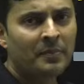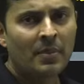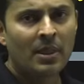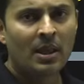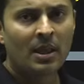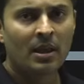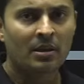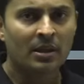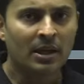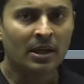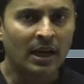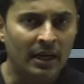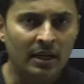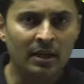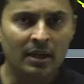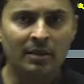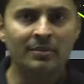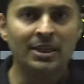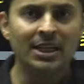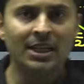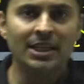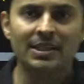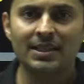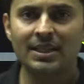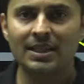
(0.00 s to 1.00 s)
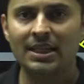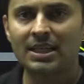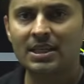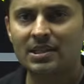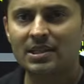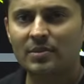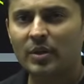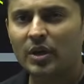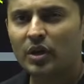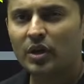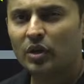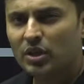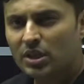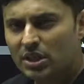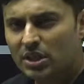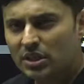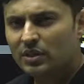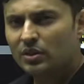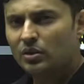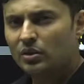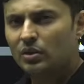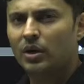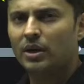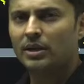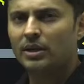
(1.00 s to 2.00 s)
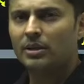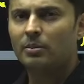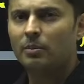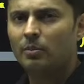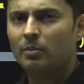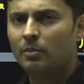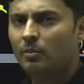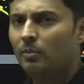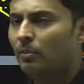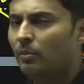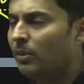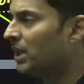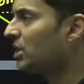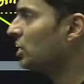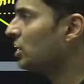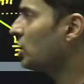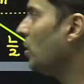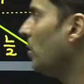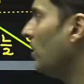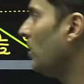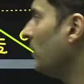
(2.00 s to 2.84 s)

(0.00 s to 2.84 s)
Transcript: kind of makes sense, because not much of